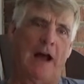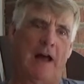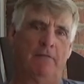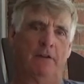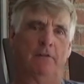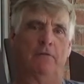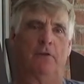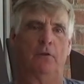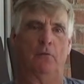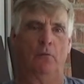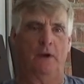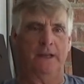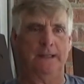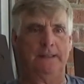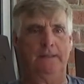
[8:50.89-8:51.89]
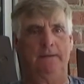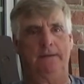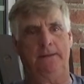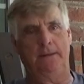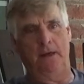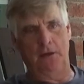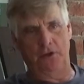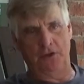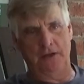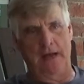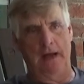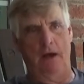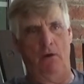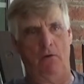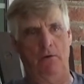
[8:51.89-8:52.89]
We were oh. driving for the winning
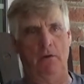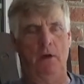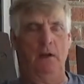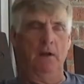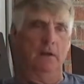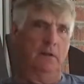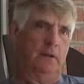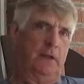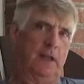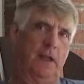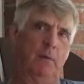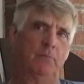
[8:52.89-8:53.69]
touchdown.